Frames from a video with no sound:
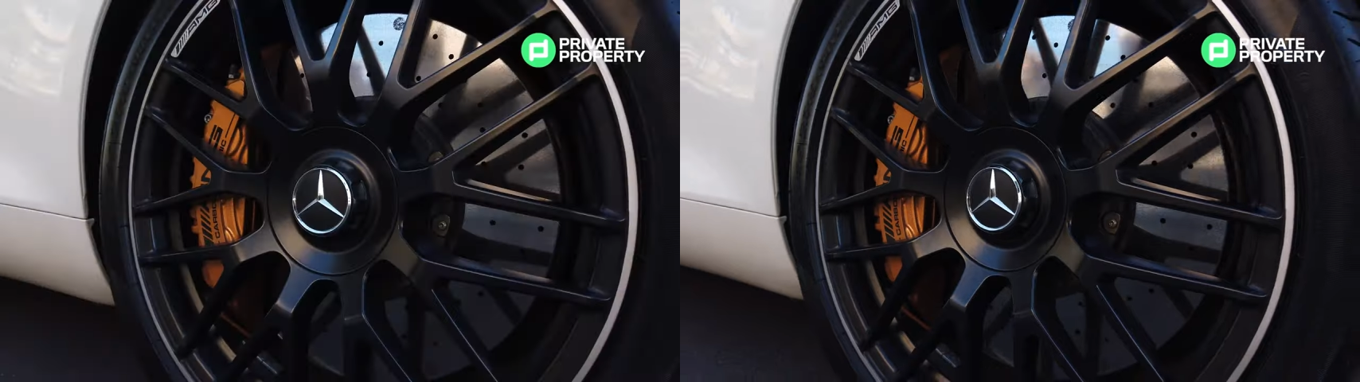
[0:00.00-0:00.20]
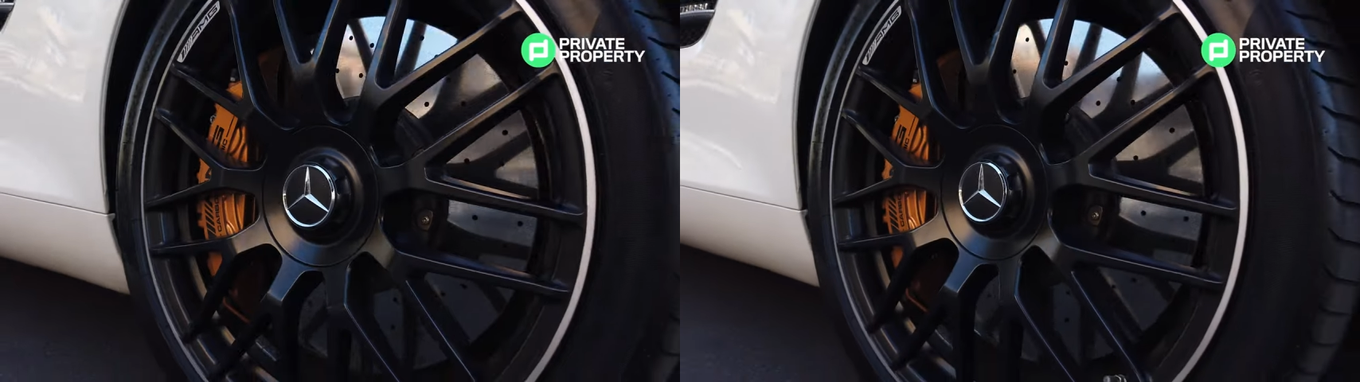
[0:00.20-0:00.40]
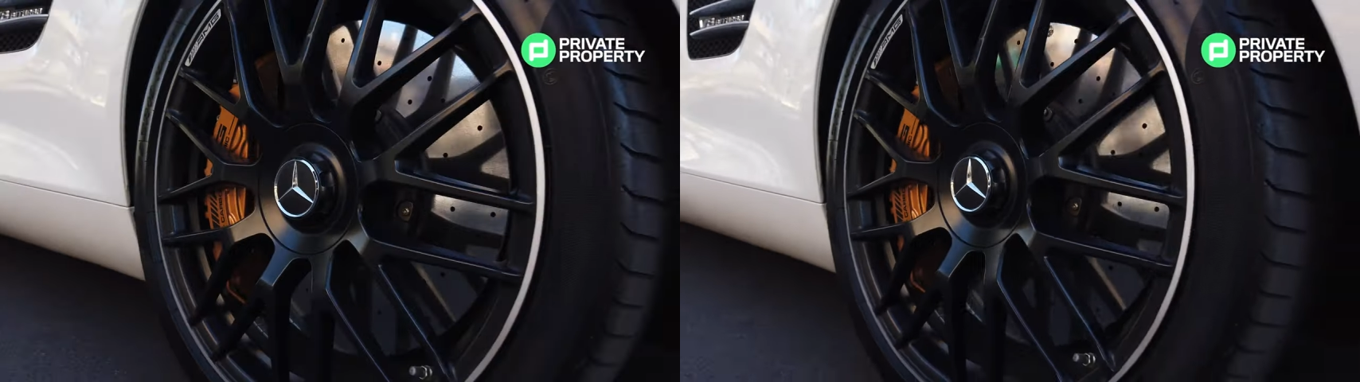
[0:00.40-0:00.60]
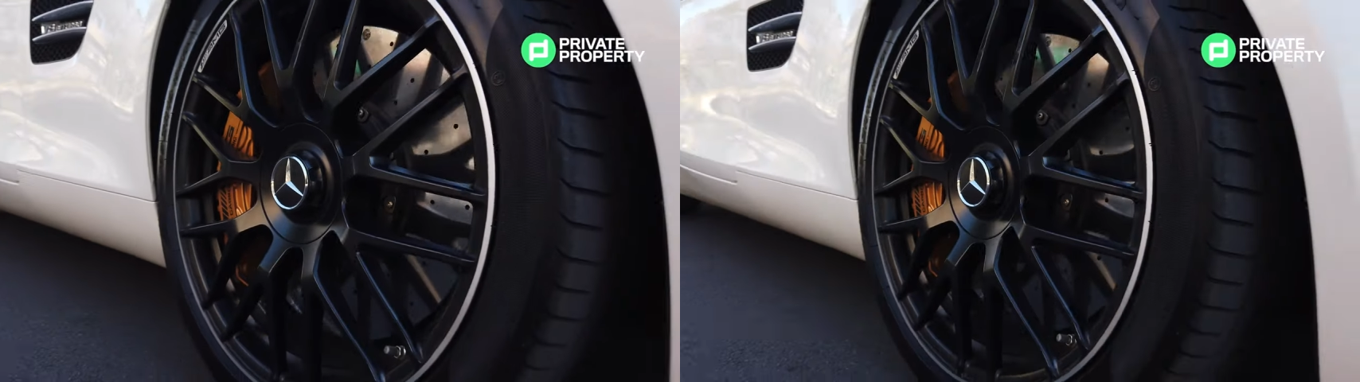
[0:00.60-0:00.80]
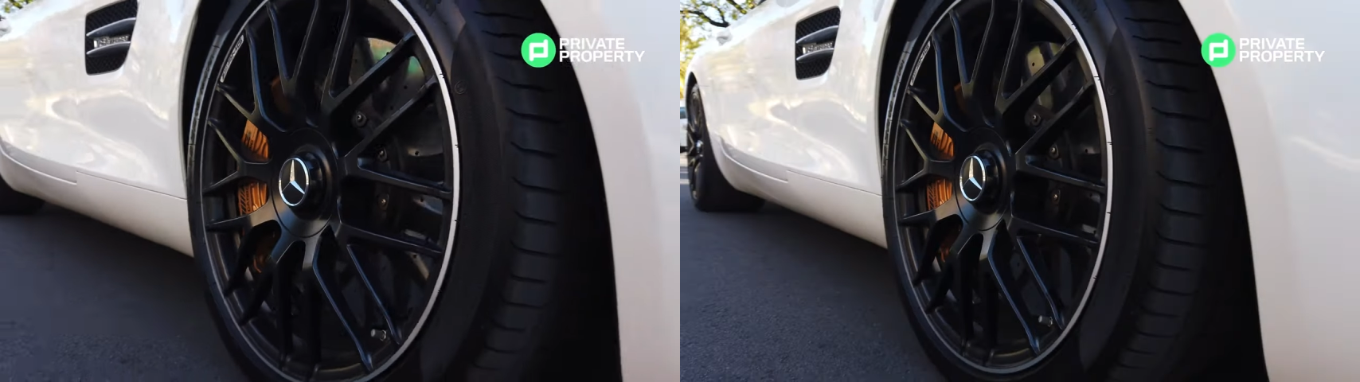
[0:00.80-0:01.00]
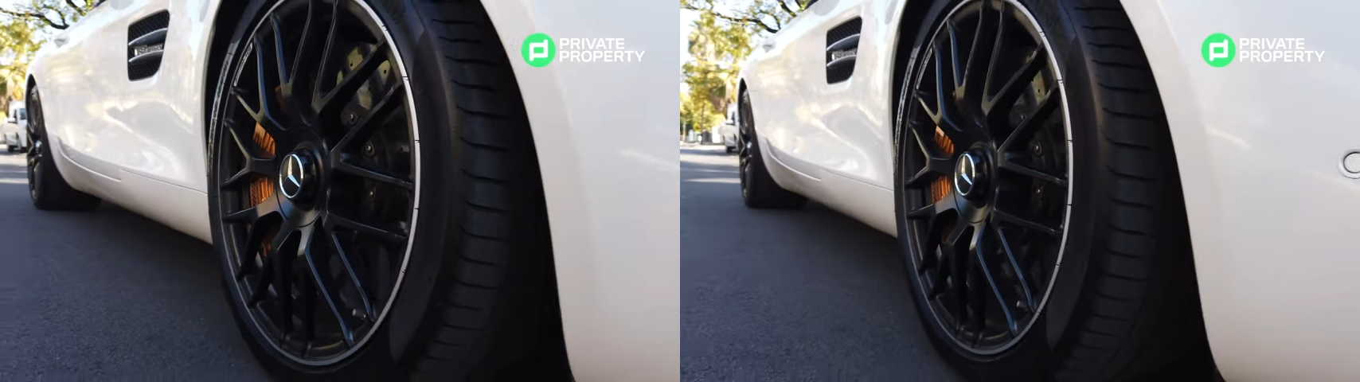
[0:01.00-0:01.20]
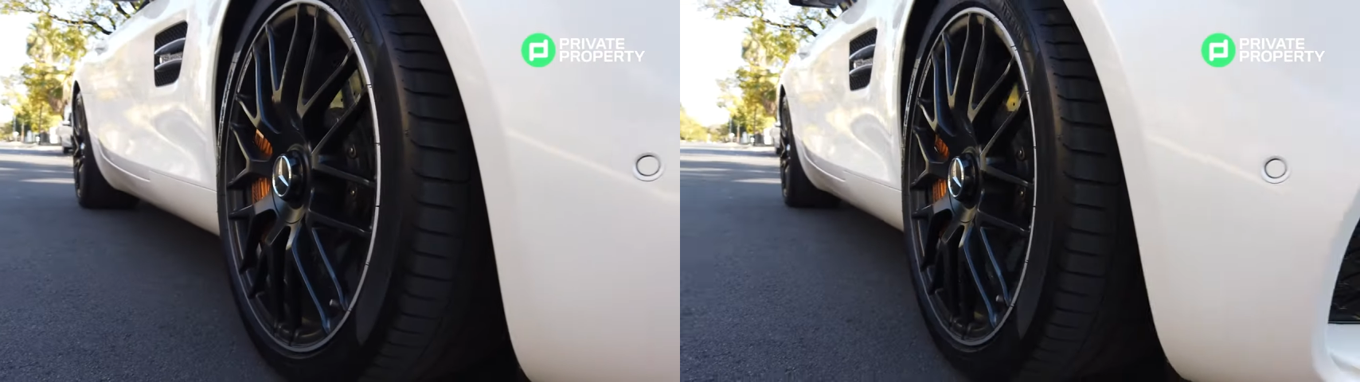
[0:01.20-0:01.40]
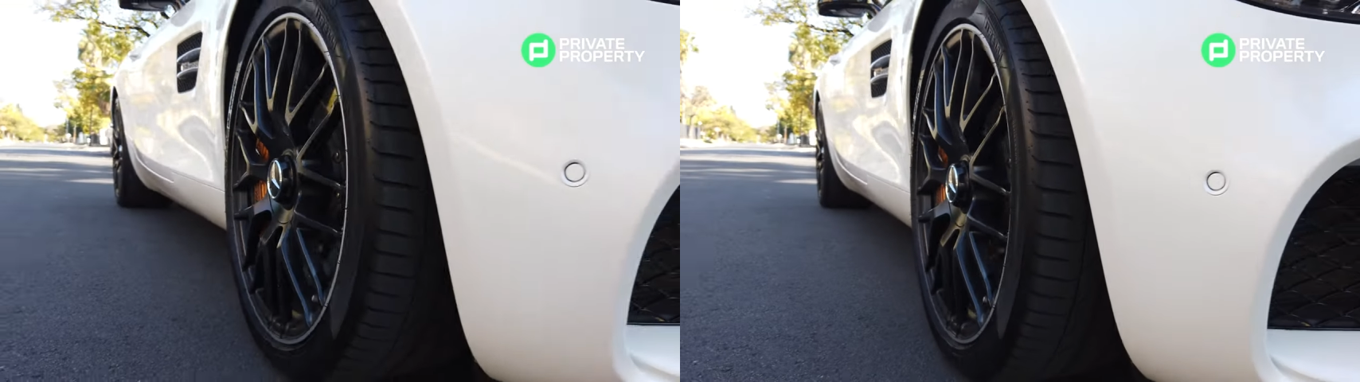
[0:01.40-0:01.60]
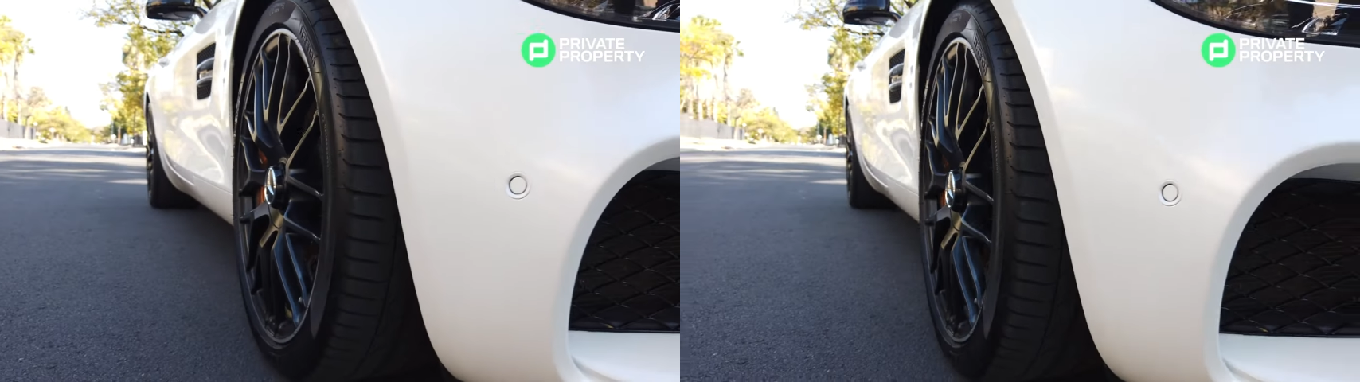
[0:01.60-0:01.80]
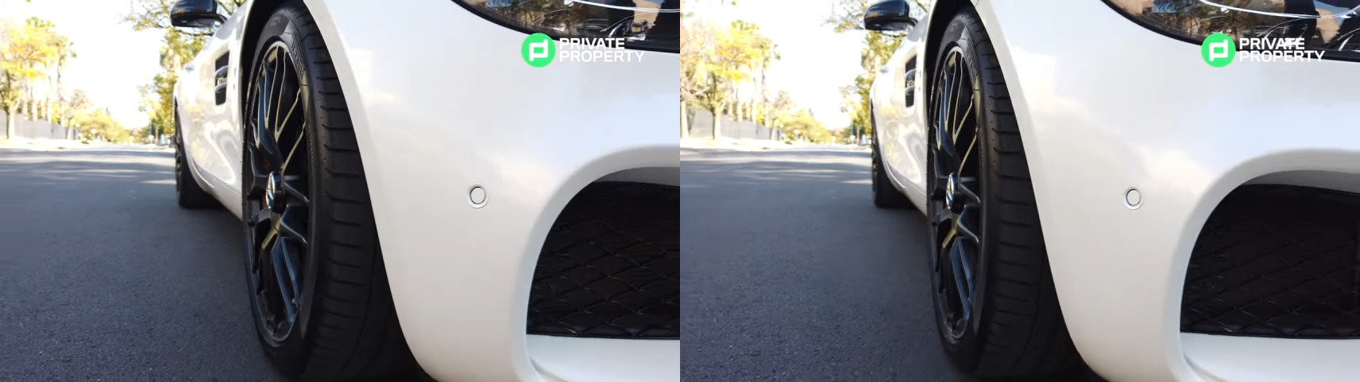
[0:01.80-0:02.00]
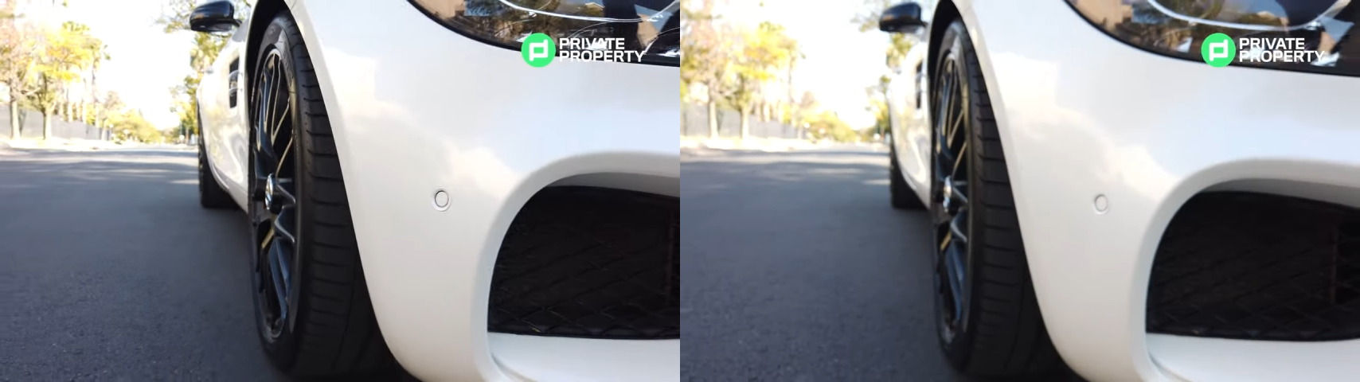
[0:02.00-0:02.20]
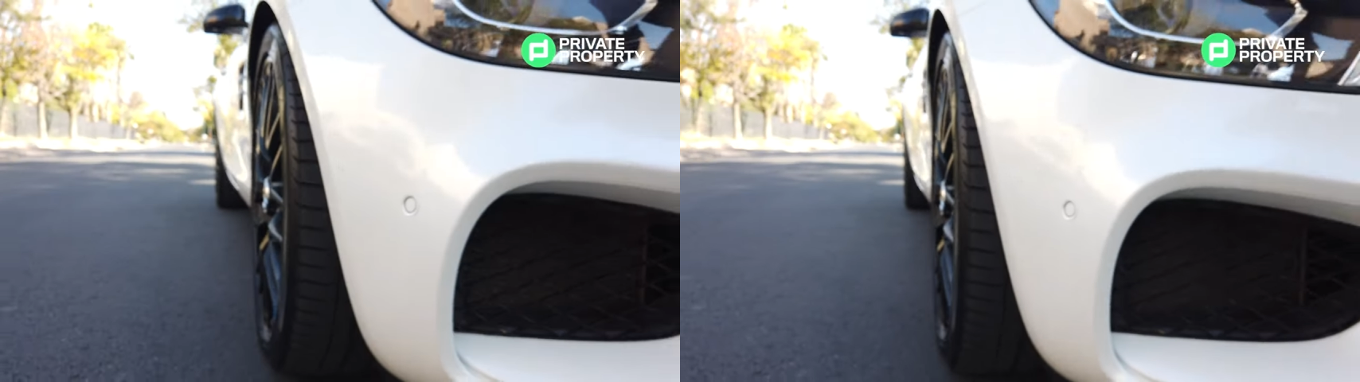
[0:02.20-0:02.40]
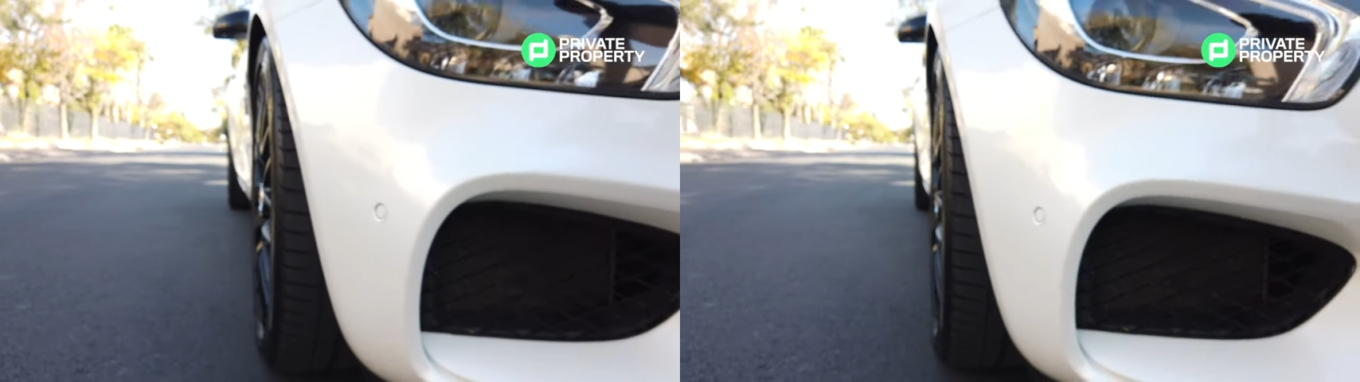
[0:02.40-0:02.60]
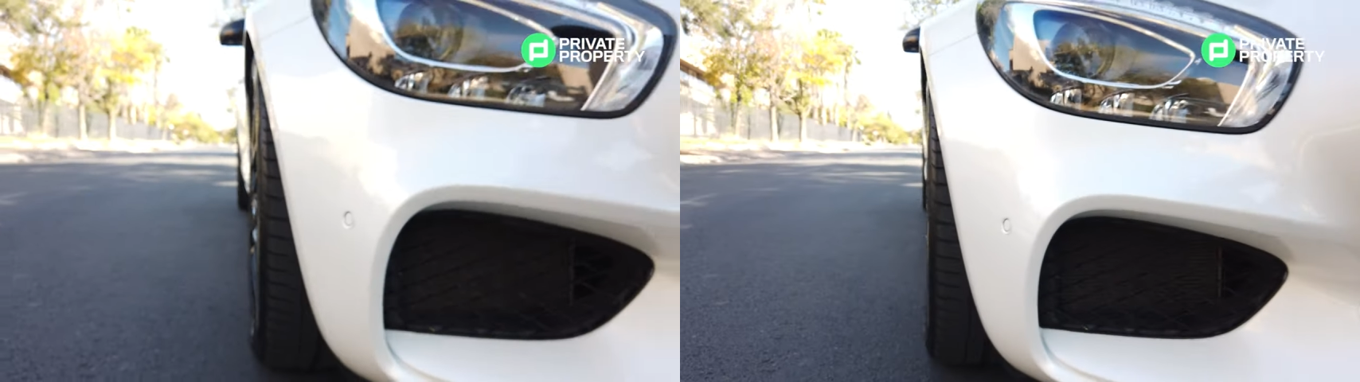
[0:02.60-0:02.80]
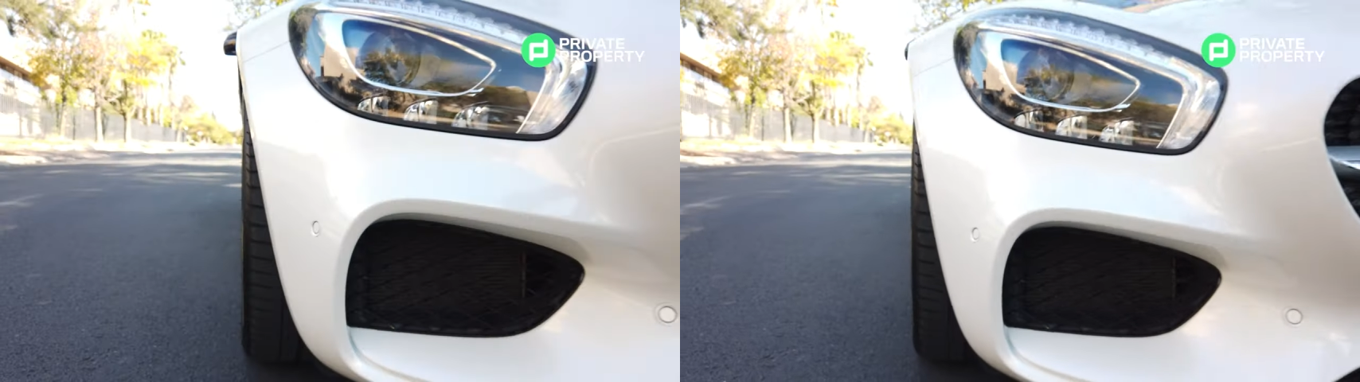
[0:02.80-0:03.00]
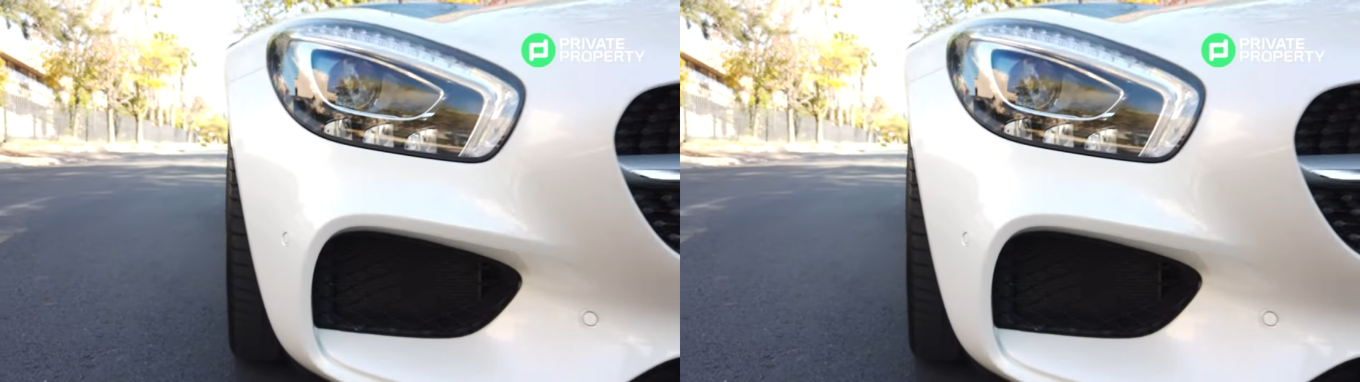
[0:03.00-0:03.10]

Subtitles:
[unreadable: no face in view]